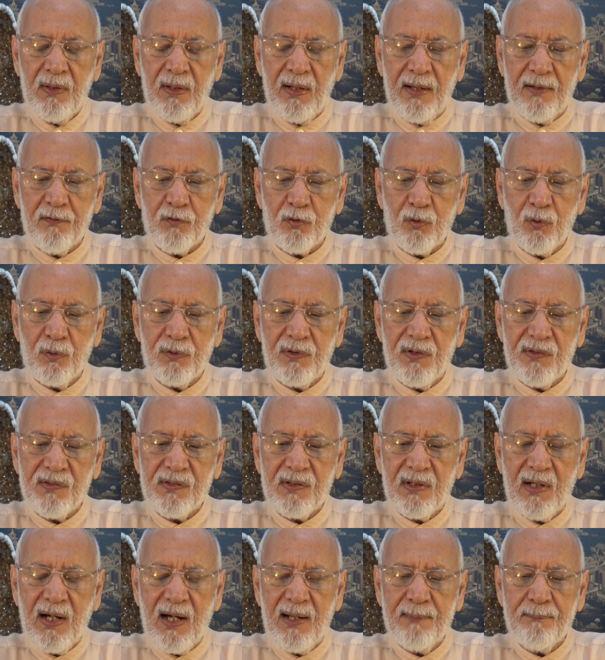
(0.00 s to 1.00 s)
And so this
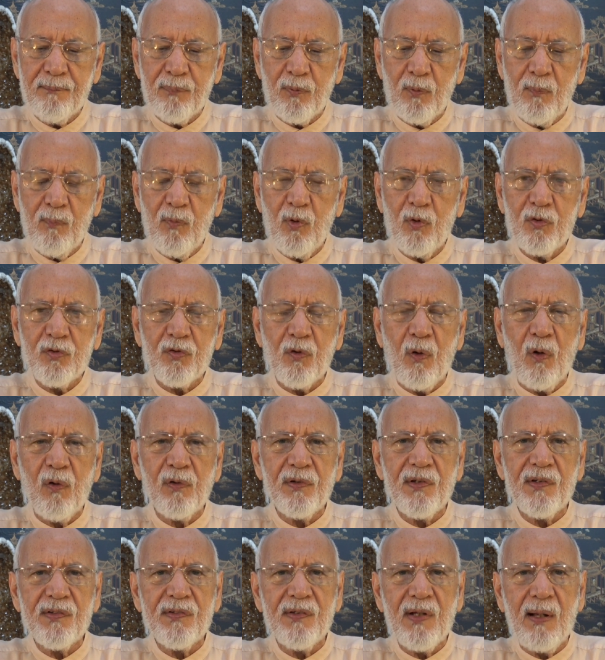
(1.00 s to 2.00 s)
card promotes all
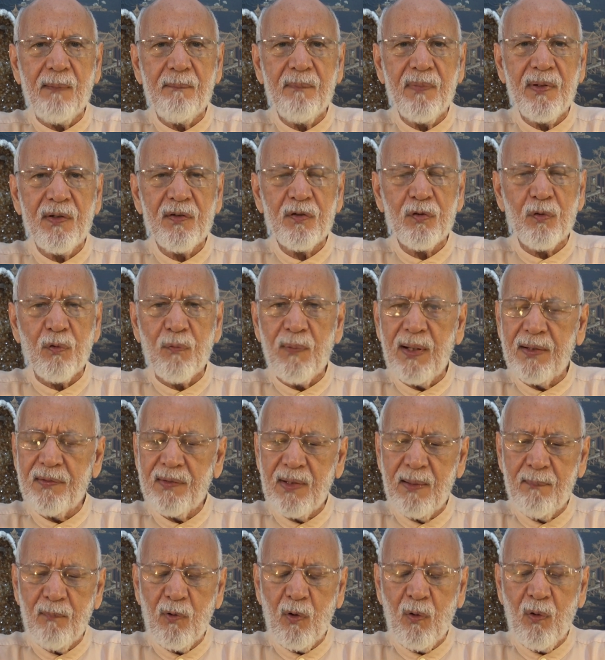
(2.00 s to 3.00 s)
these numbers, so write
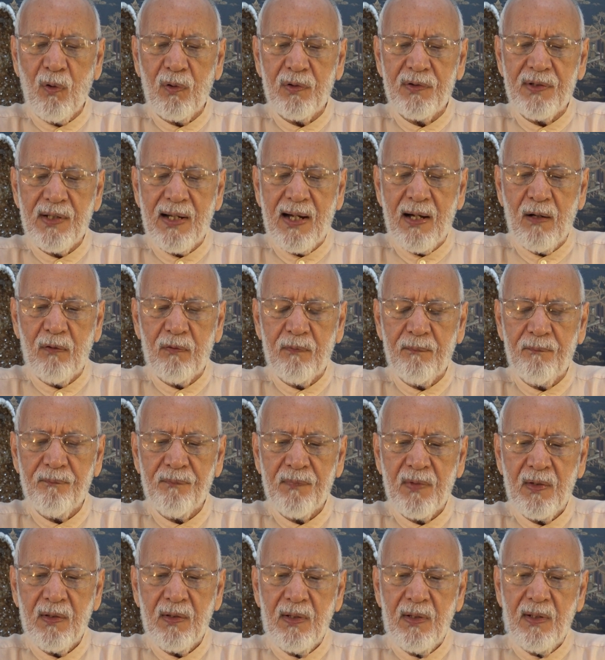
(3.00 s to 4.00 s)
them all down.
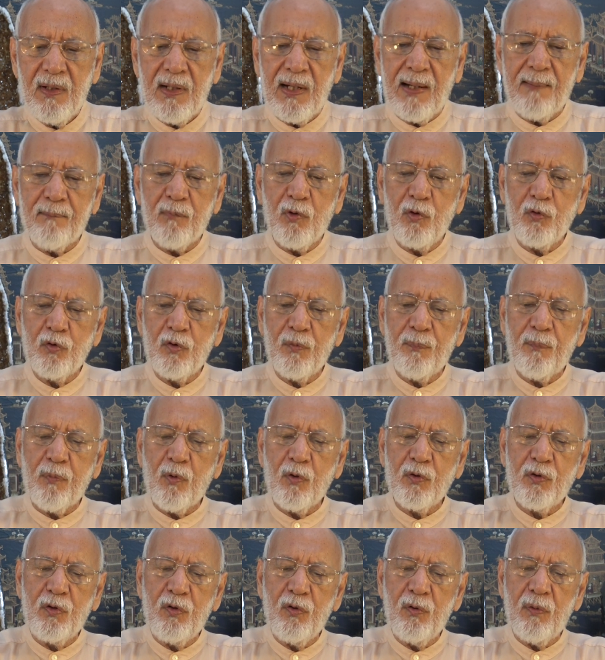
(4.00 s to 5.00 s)
I'm going to
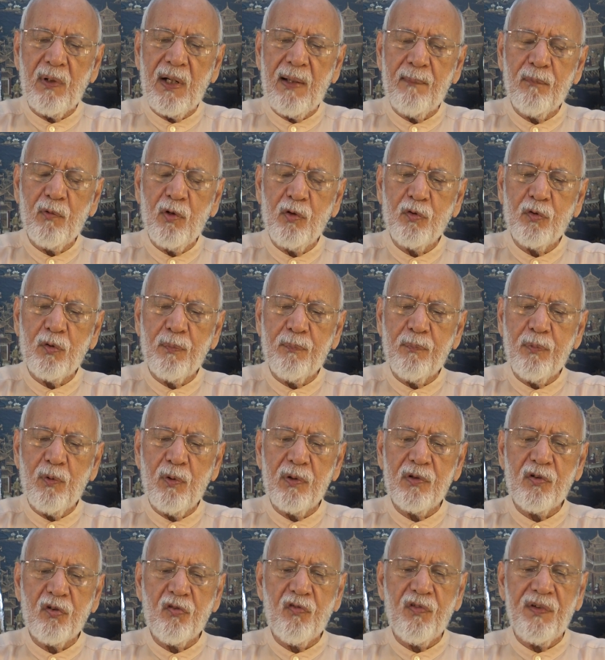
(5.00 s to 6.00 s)

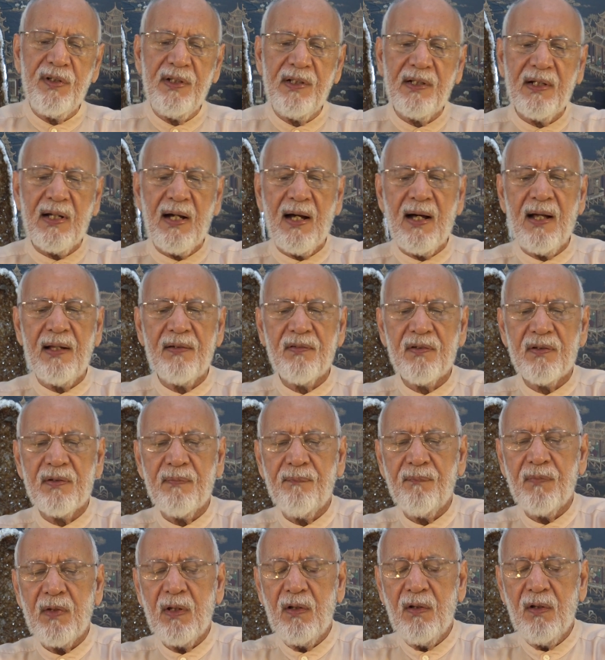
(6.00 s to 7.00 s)
pull three cards,
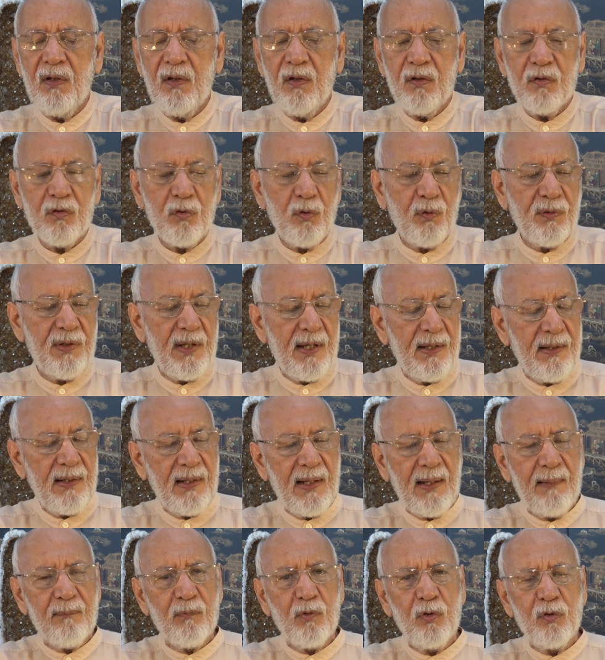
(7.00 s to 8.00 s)
so
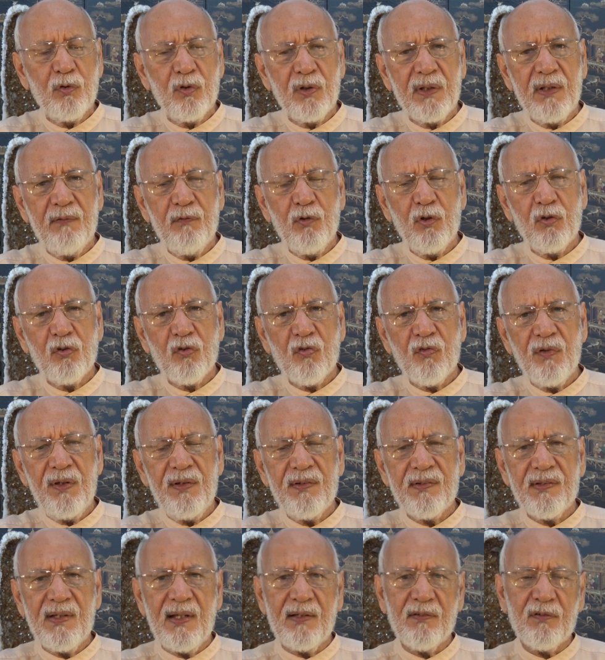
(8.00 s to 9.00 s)
that I'm going to give you three
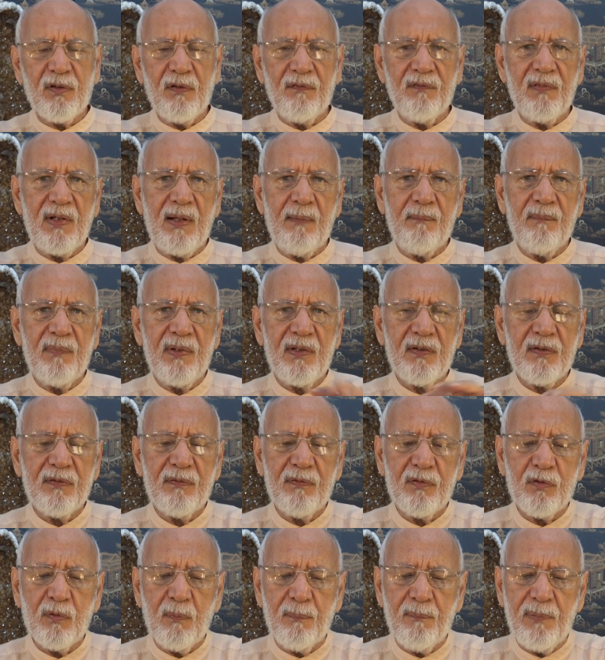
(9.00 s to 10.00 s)
sets of numbers,
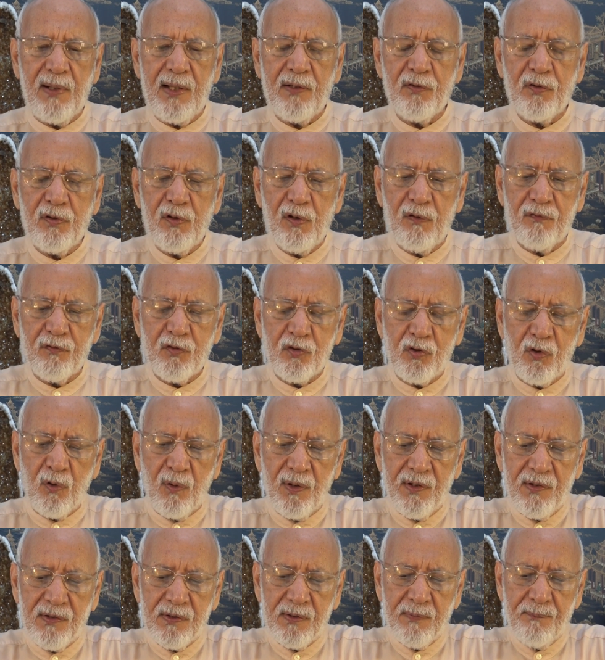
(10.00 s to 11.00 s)
so plenty of
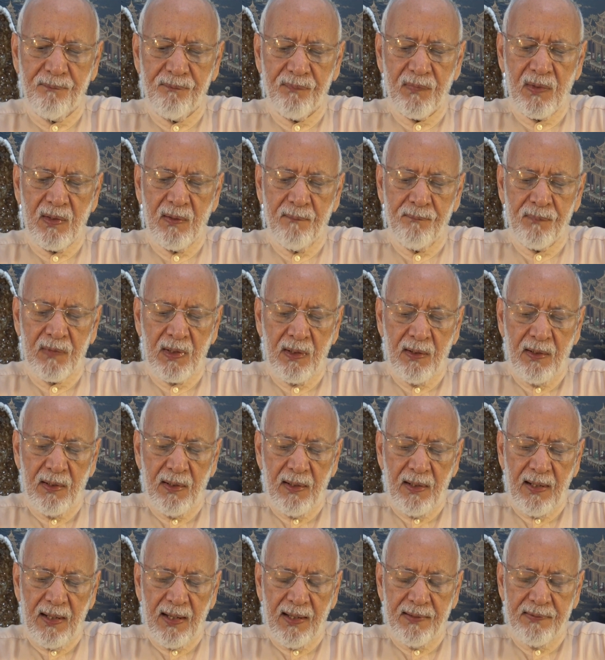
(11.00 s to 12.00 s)
choice.
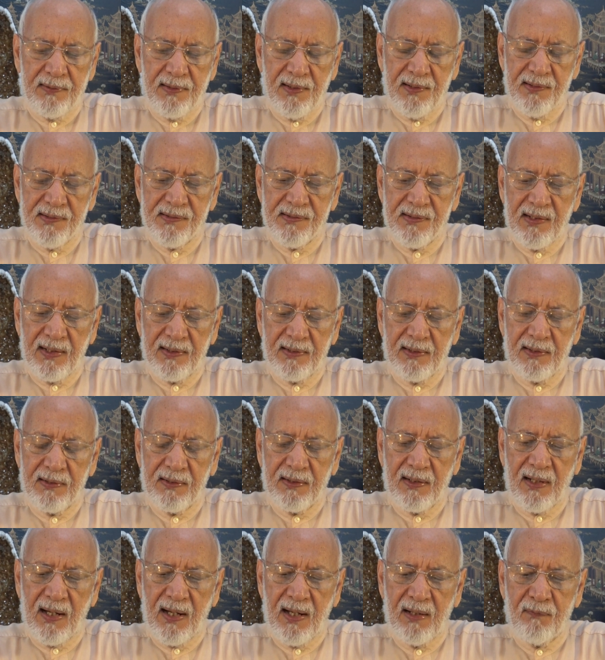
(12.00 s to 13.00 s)
And this
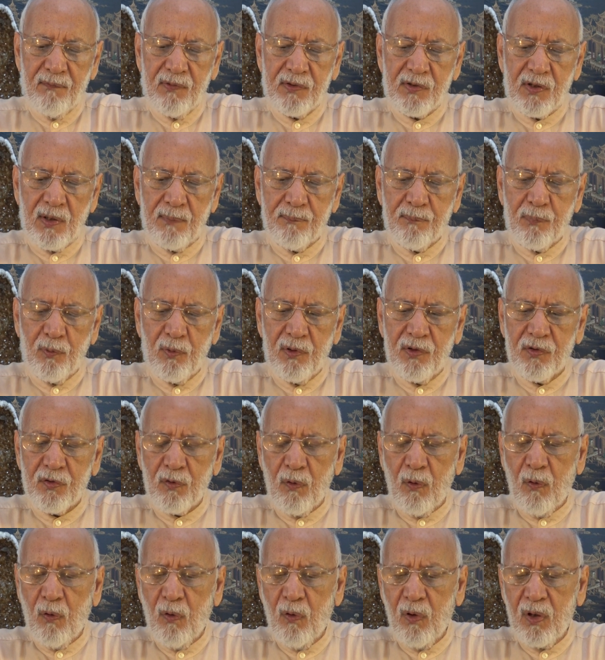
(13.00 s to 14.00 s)
second card which I pull is
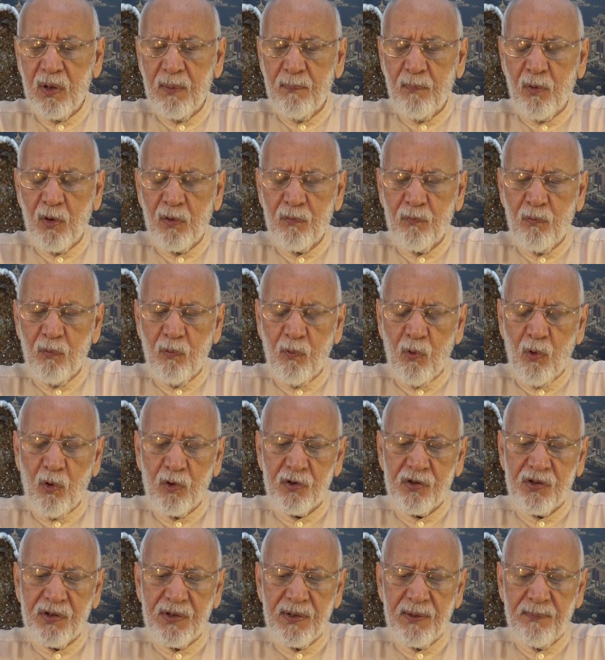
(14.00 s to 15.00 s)
all about
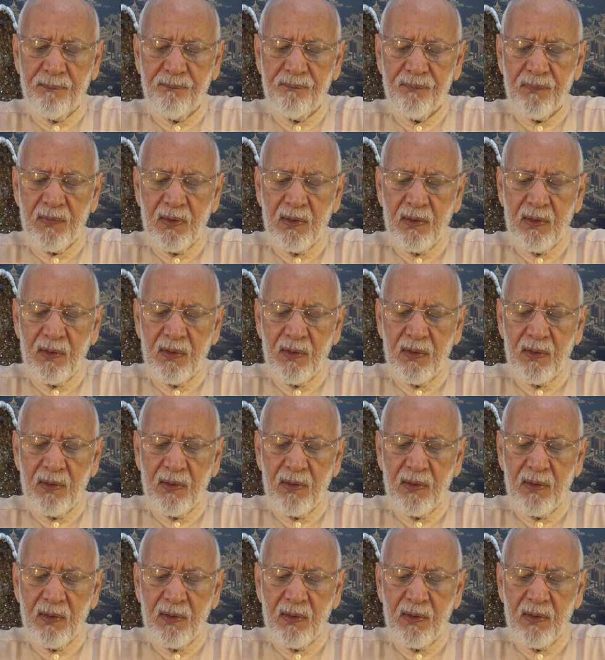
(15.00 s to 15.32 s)
water.